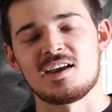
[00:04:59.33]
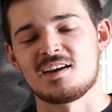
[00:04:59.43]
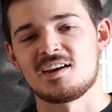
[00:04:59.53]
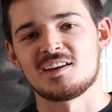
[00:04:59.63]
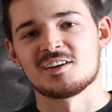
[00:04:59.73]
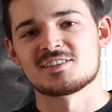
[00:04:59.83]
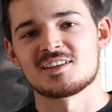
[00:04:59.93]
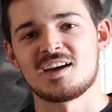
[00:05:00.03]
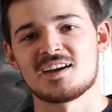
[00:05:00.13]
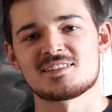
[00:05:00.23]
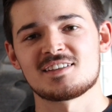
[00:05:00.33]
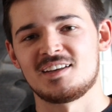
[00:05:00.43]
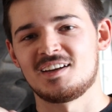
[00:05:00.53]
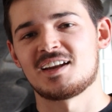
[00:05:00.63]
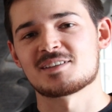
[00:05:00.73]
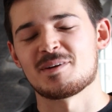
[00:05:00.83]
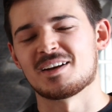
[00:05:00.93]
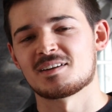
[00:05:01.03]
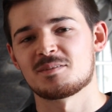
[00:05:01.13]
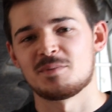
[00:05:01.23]
and I'll see you guys in the next
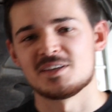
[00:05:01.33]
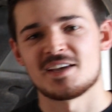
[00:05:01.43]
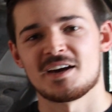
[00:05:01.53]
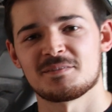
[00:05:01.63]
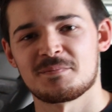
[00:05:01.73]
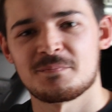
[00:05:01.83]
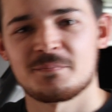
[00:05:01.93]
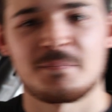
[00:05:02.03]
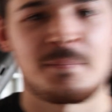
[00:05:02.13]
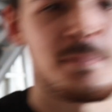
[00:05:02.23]
one. Peace out.